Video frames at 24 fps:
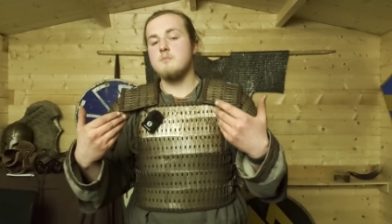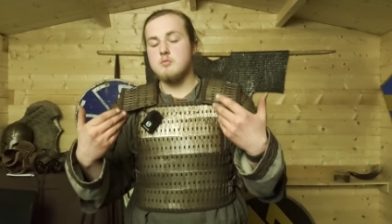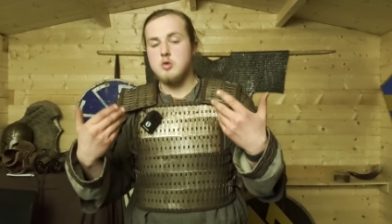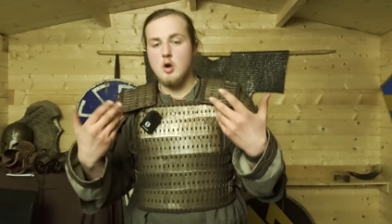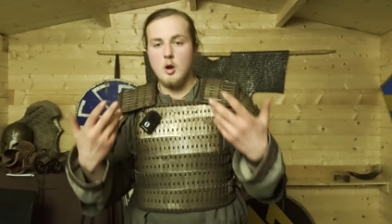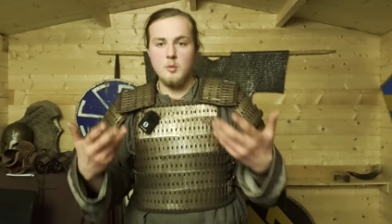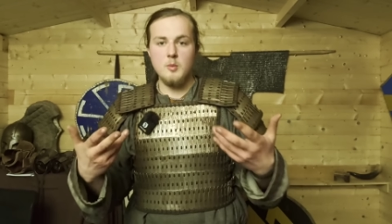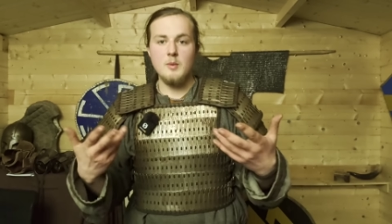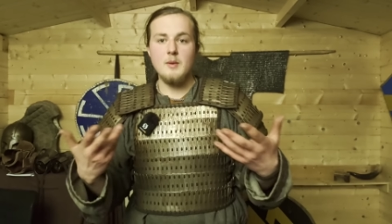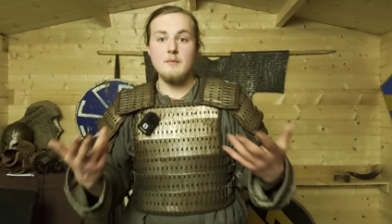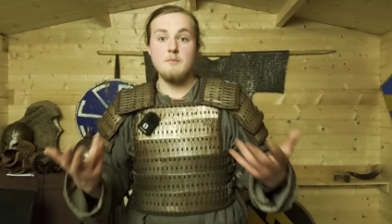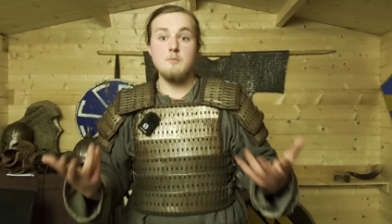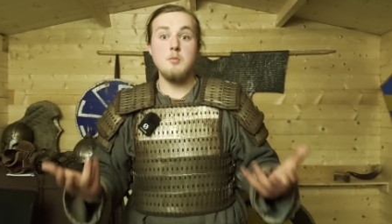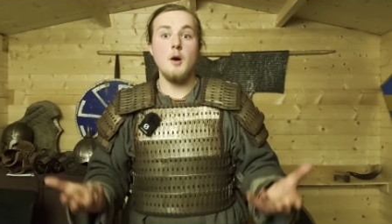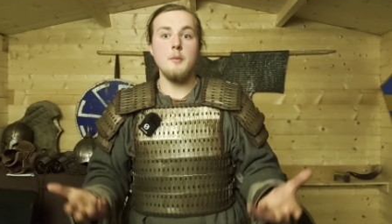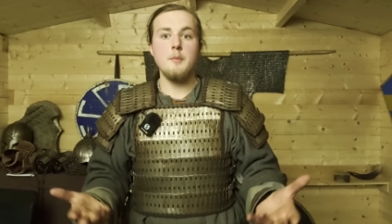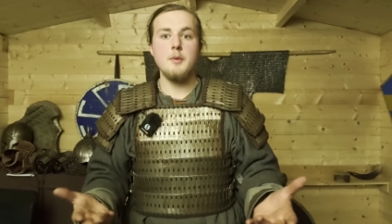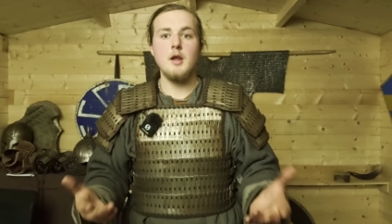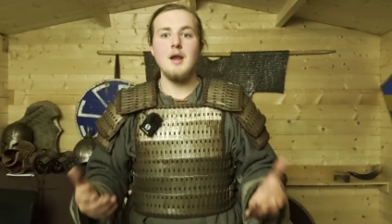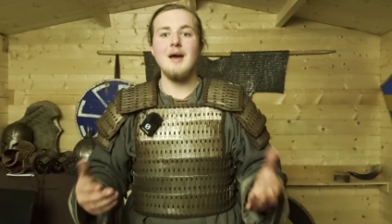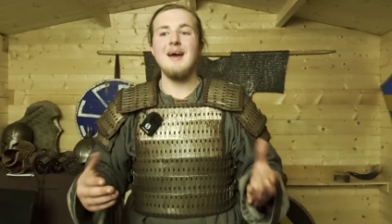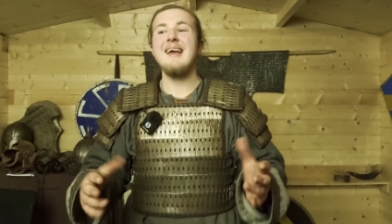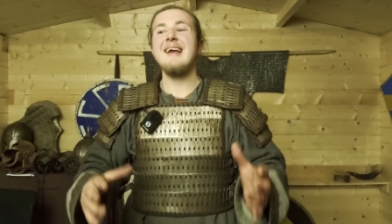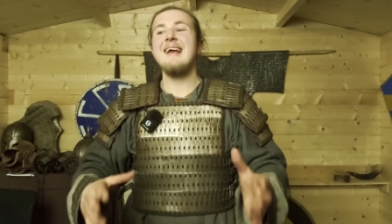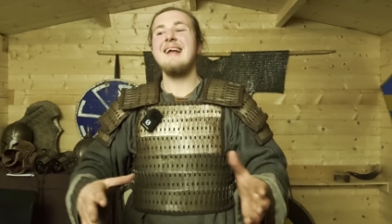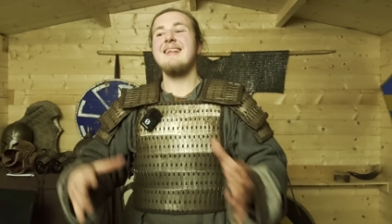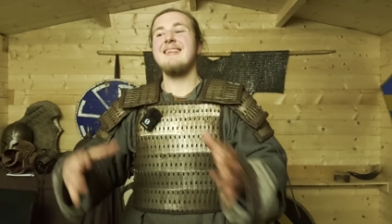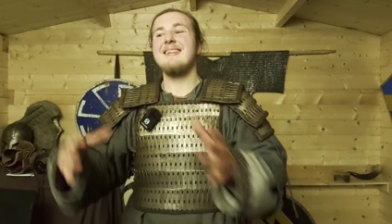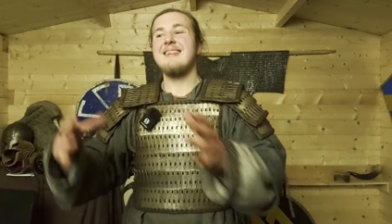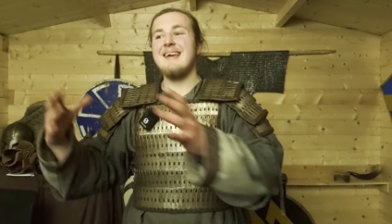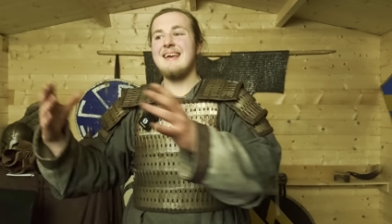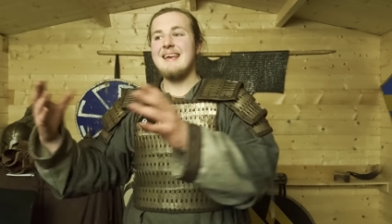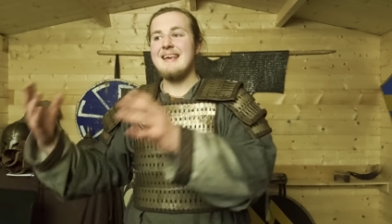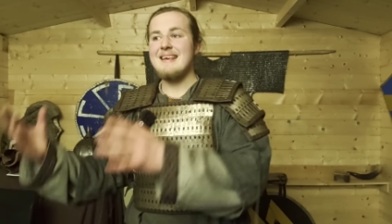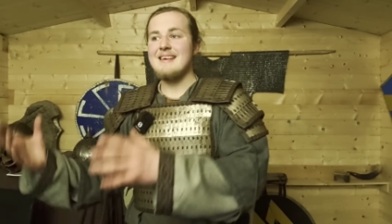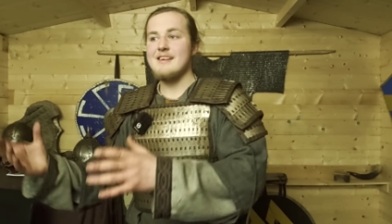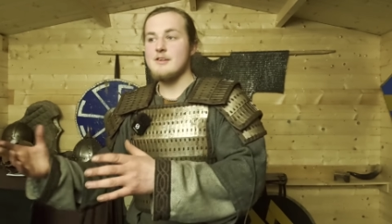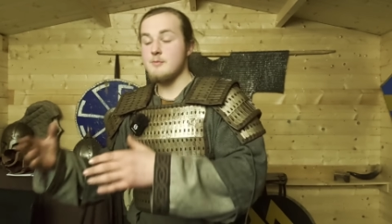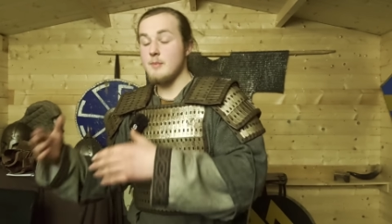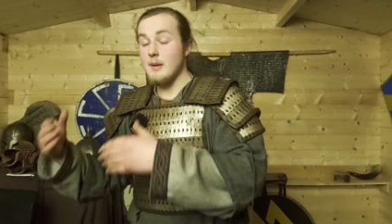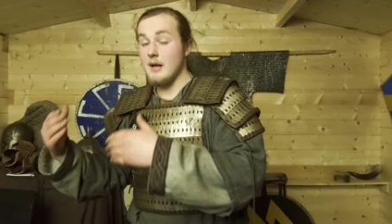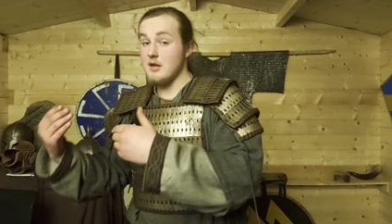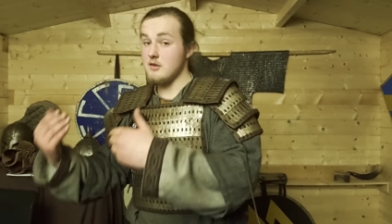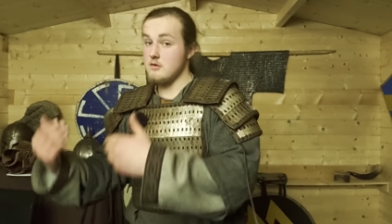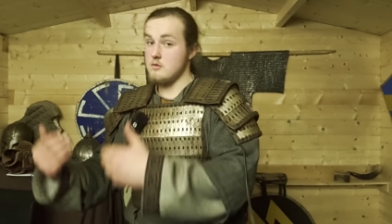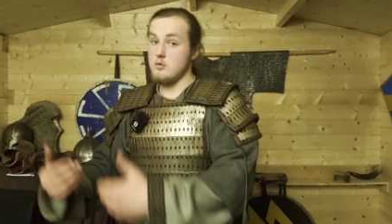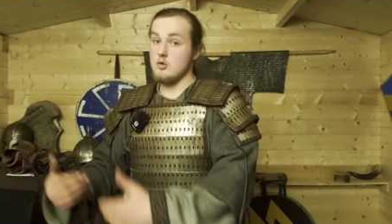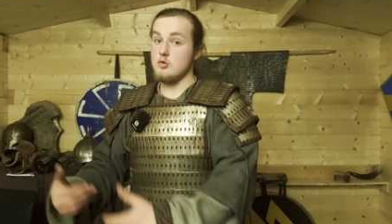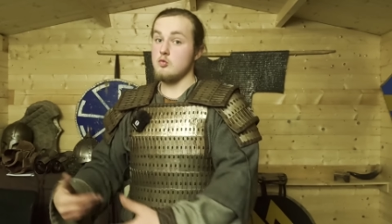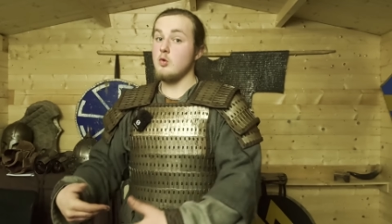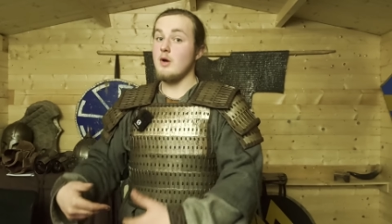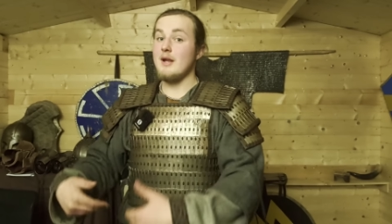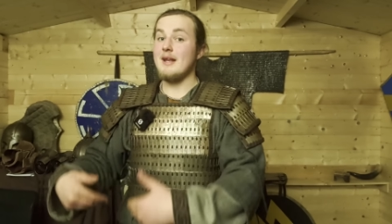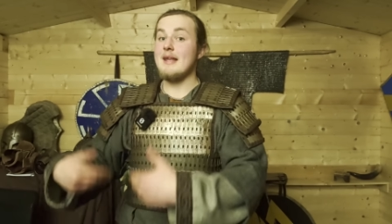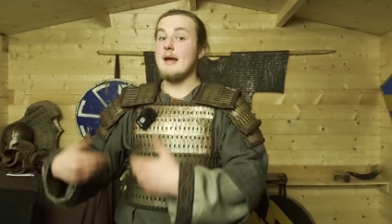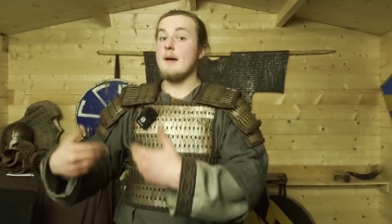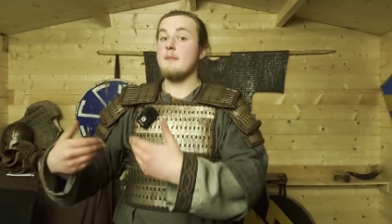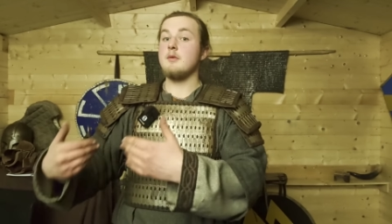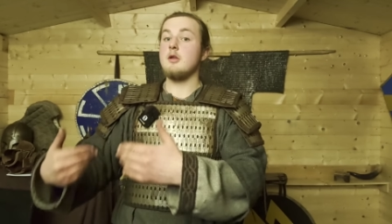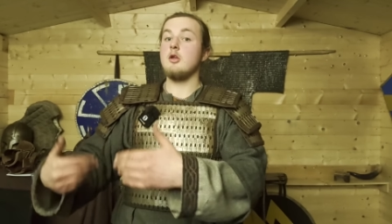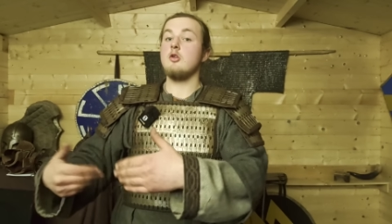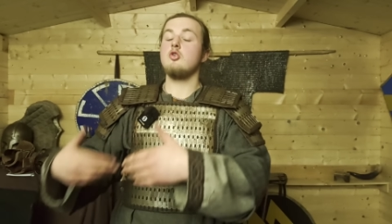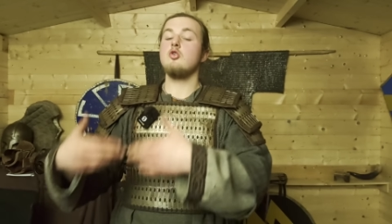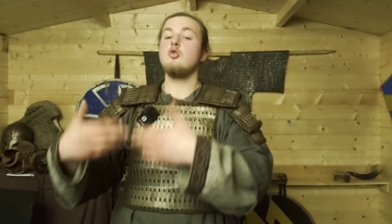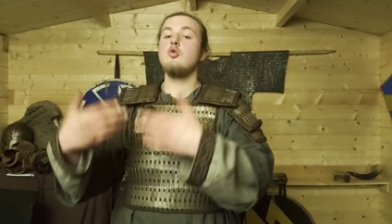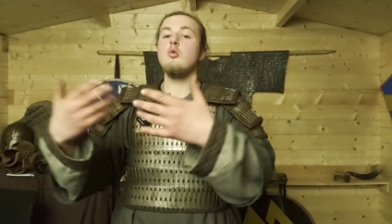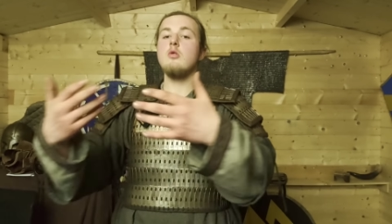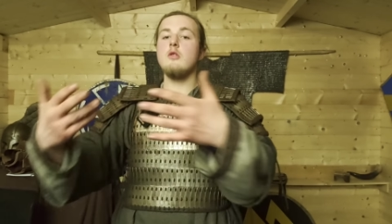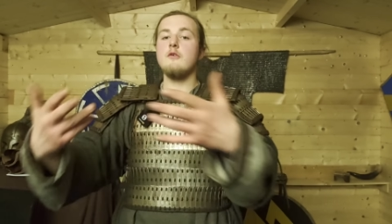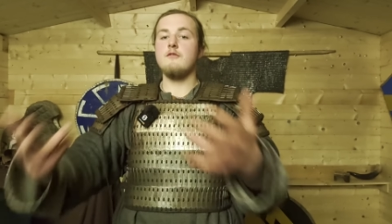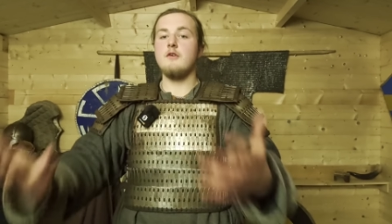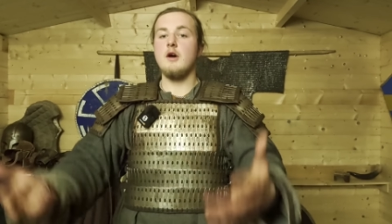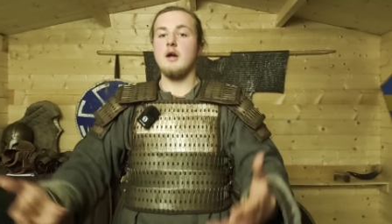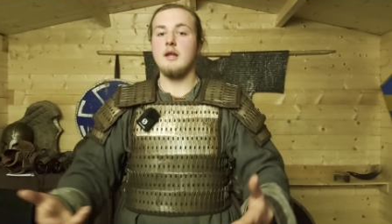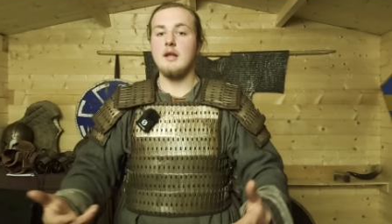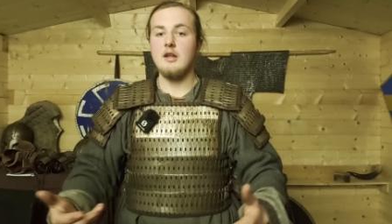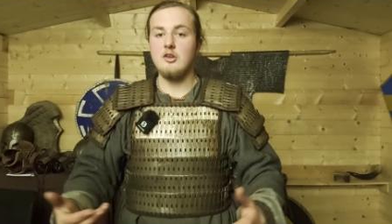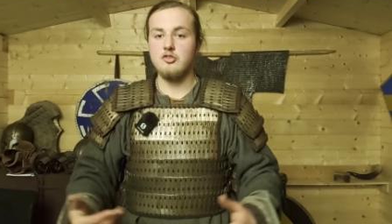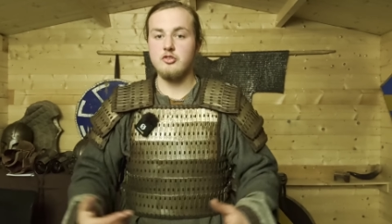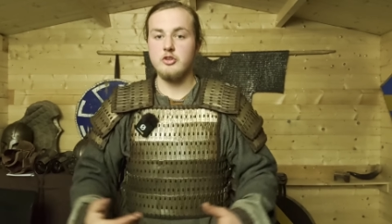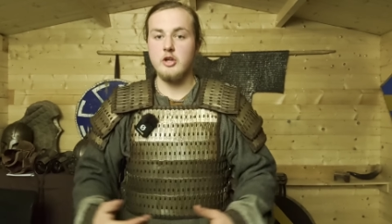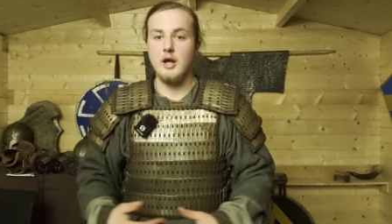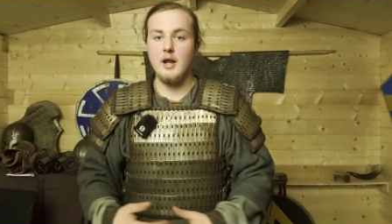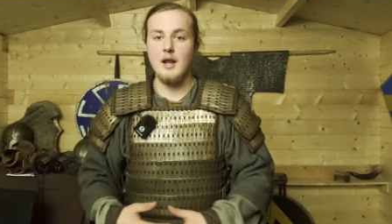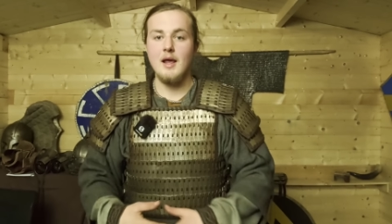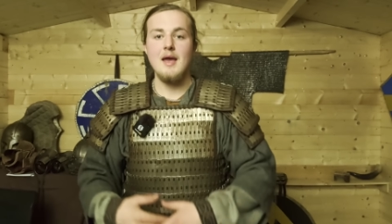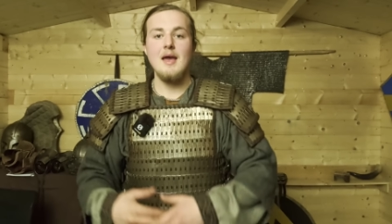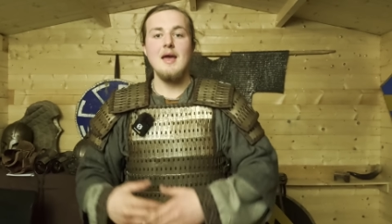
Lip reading: probably popular in the East because it was more adapted to the fighting style,